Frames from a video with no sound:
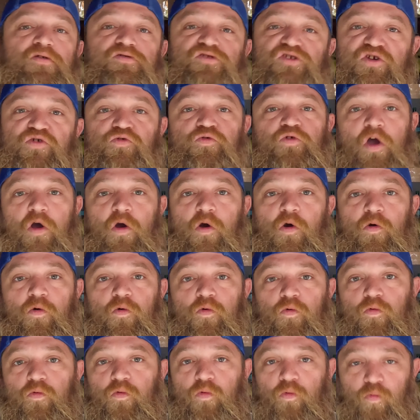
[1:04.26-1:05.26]
to
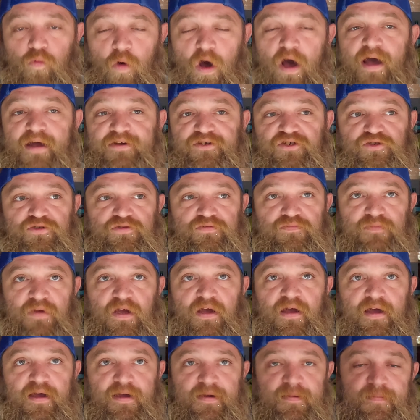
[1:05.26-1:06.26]
go watch
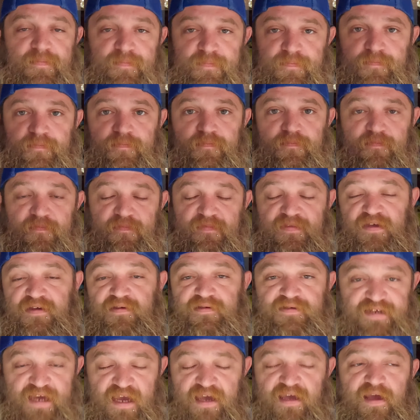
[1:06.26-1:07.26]
um, the
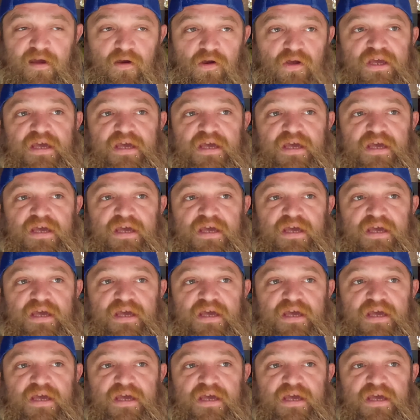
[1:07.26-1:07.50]
daycare